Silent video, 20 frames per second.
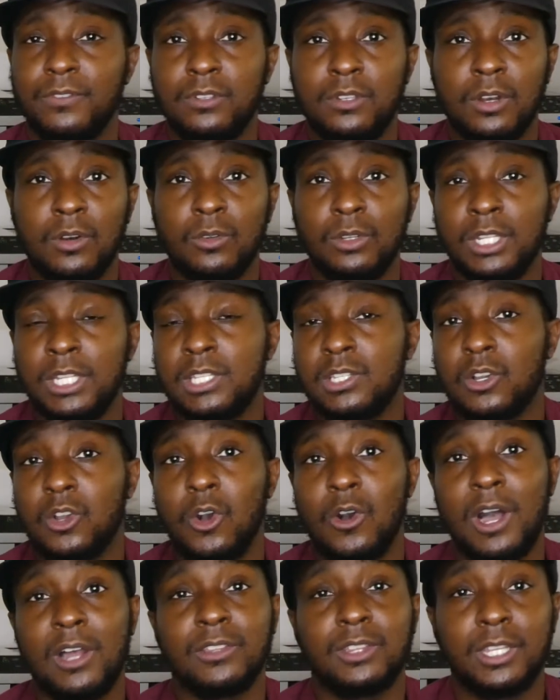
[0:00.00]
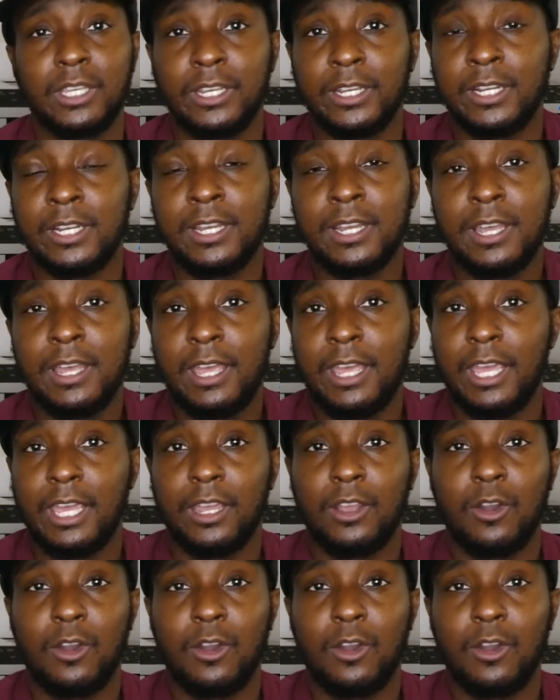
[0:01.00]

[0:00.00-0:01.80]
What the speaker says: You don't need to go out there and